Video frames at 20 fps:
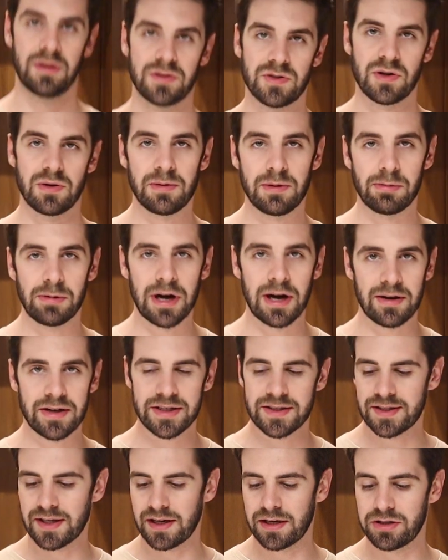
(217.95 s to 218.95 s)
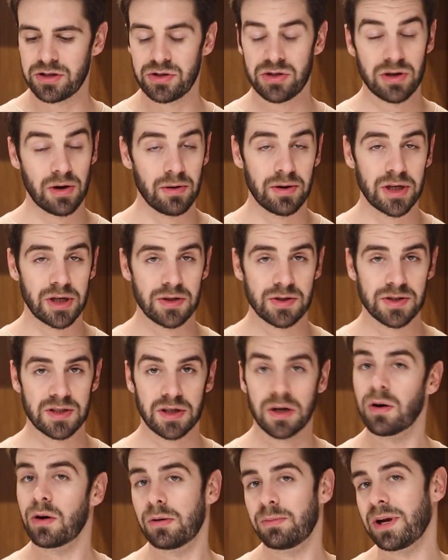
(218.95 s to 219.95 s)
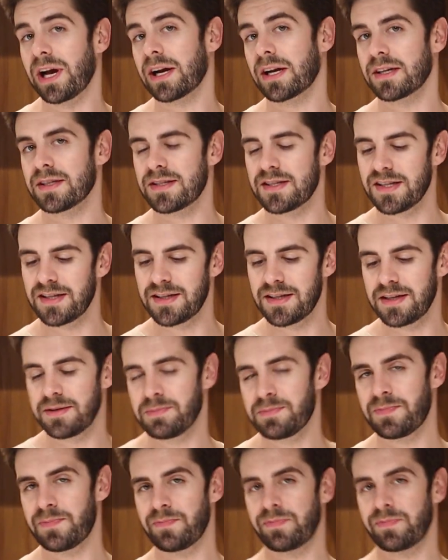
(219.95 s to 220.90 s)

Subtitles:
So remember how I said you don't want to use your whole pack of seasoning?